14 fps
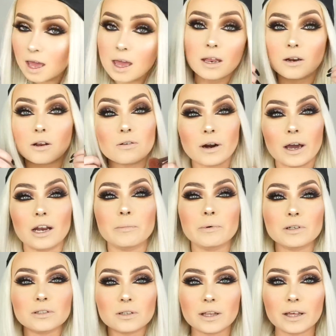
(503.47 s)

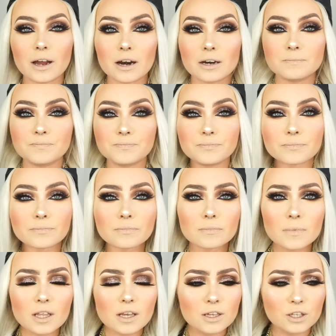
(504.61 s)
incredible. So they are.
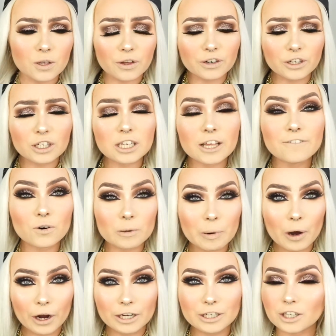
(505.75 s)
So they're usually
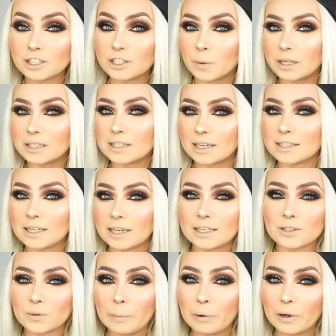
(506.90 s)
£4 down to £1.60,
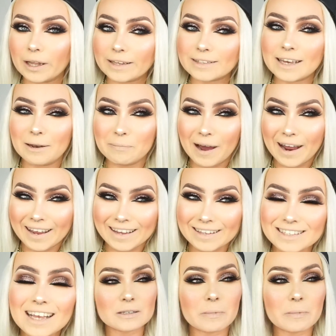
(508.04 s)
so I bought like 10 packets.